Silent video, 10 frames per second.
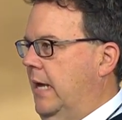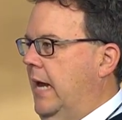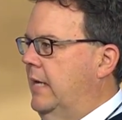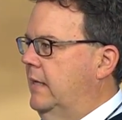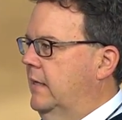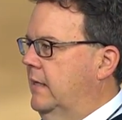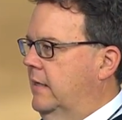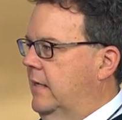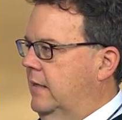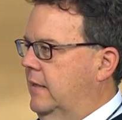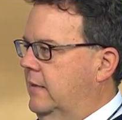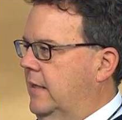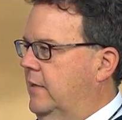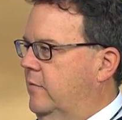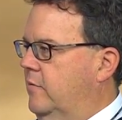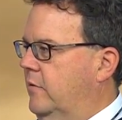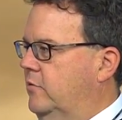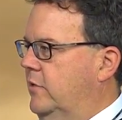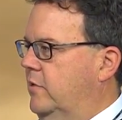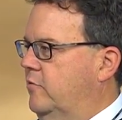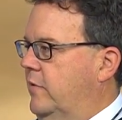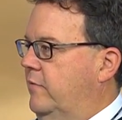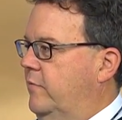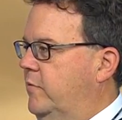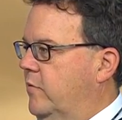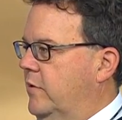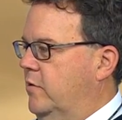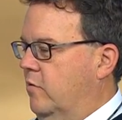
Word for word: candy, like an a la, like you're going trick or treat from door oh,